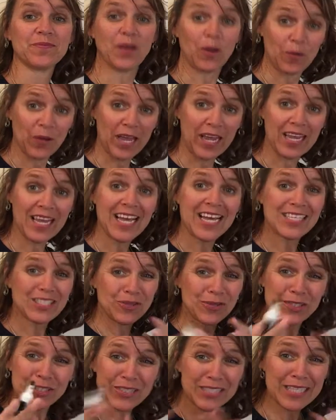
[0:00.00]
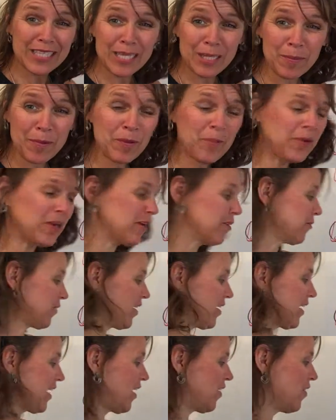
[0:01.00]
Okay, so it looks a little bit weird
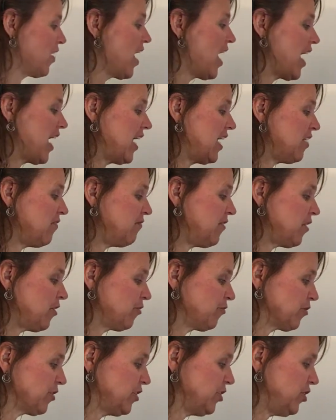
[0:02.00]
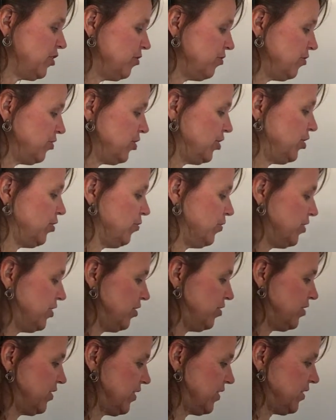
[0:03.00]
right now. If it'll reduce, you
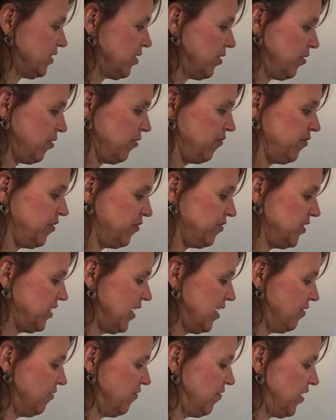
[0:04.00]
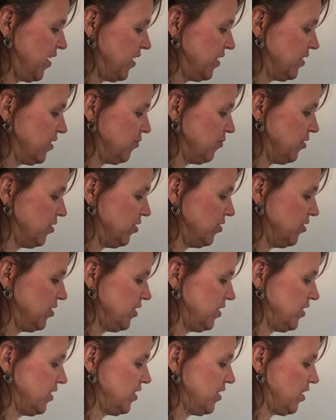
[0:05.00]
reduce it. So 15/5
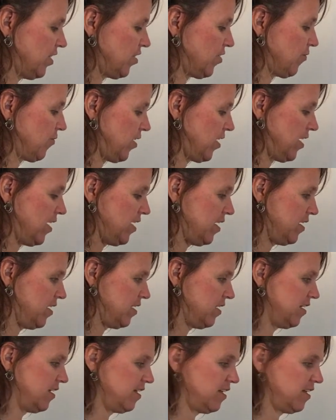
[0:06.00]
reduces to 3.